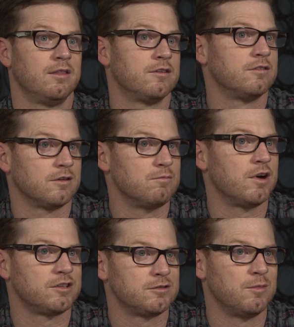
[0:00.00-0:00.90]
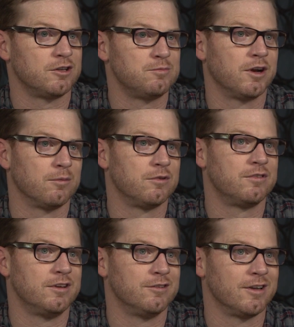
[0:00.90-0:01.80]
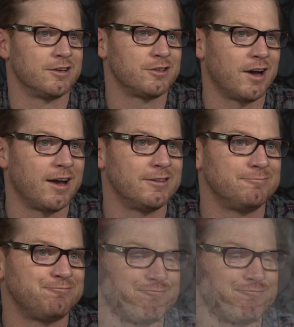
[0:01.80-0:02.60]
And this is a much, much bigger procedure than a shot.